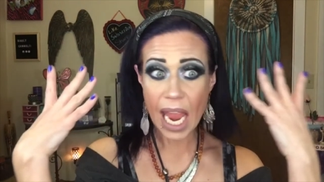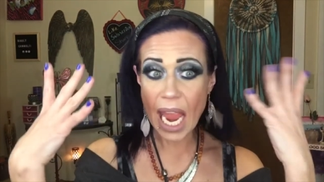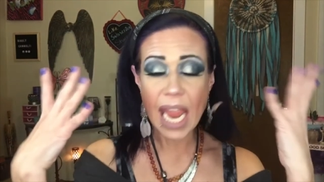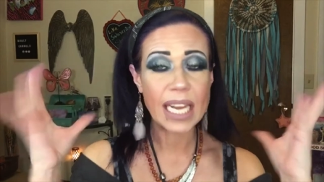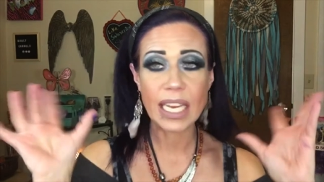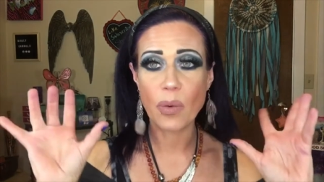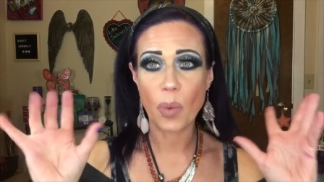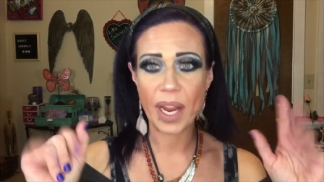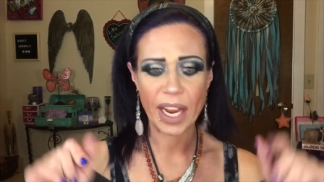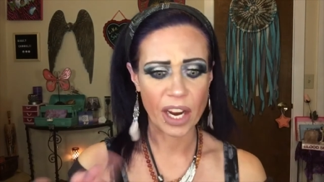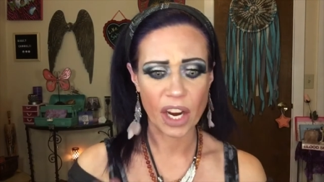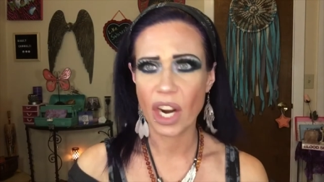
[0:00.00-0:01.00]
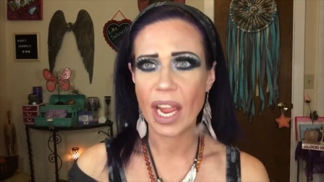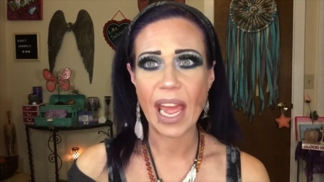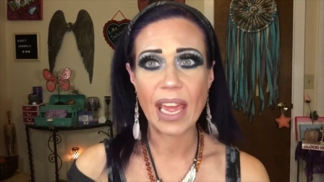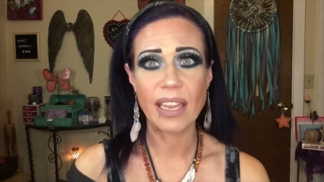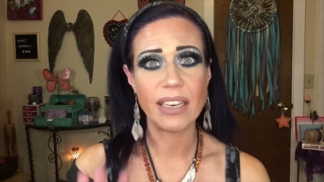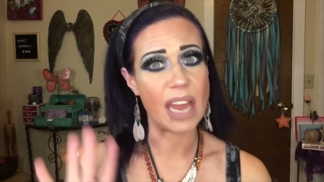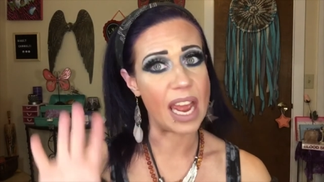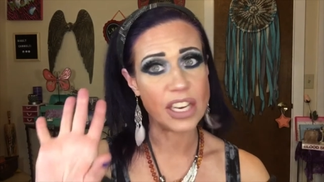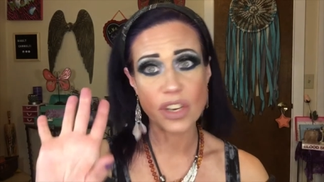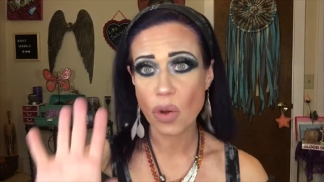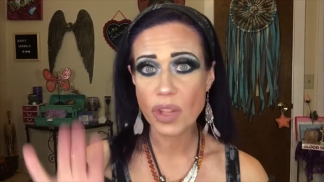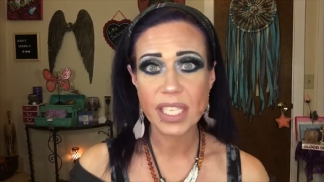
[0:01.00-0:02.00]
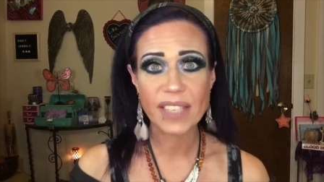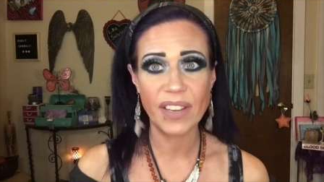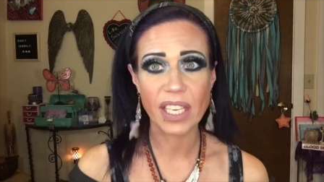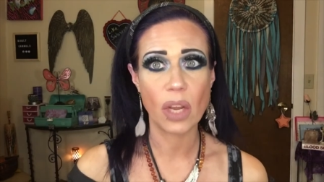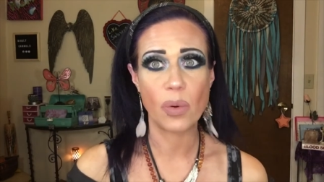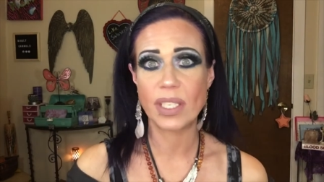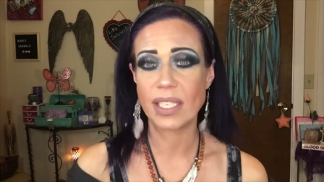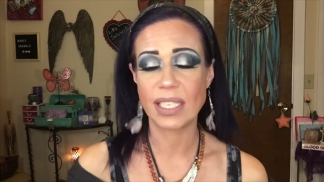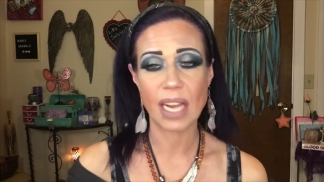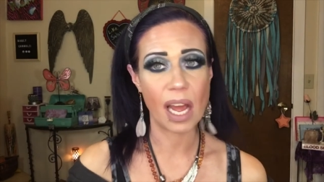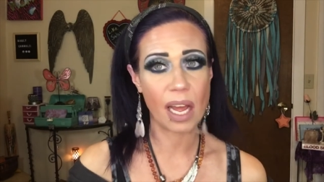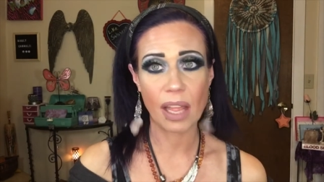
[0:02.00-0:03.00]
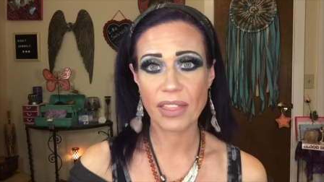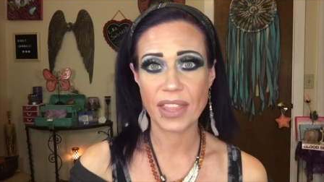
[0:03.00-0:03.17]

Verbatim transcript: anywhere, and I know this video is not